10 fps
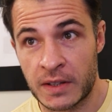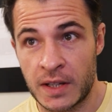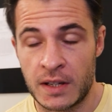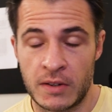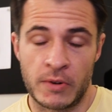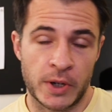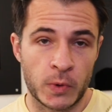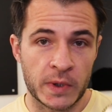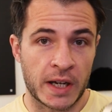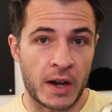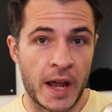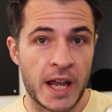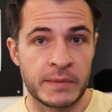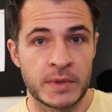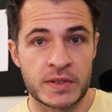Okay, now recall that our
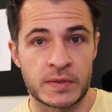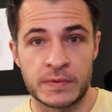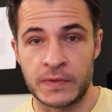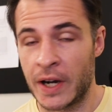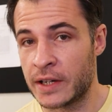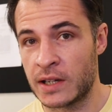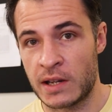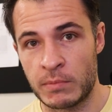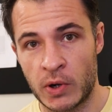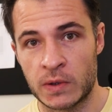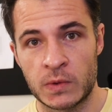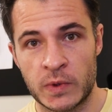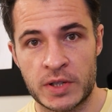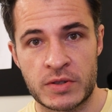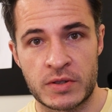aim is to find a model
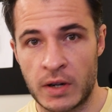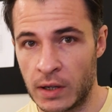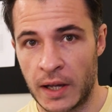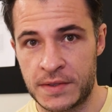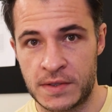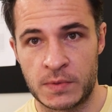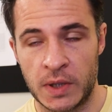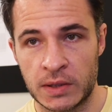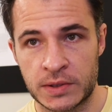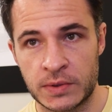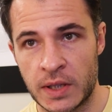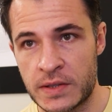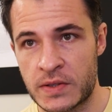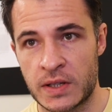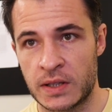which generalizes well to
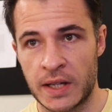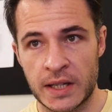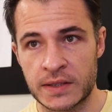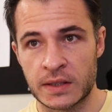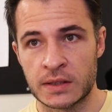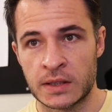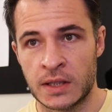unseen data,